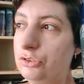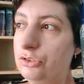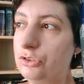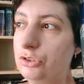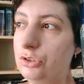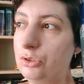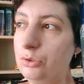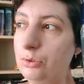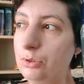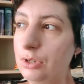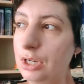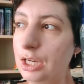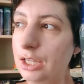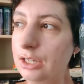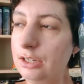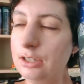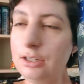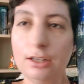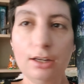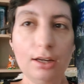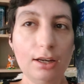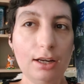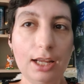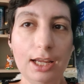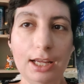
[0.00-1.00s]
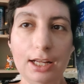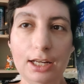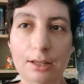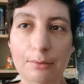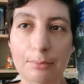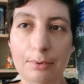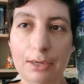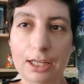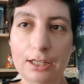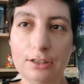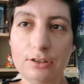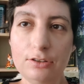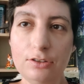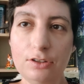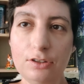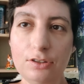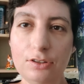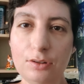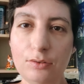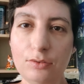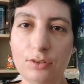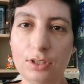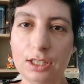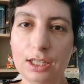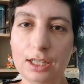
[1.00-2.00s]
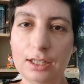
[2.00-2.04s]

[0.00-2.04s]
280 pages or something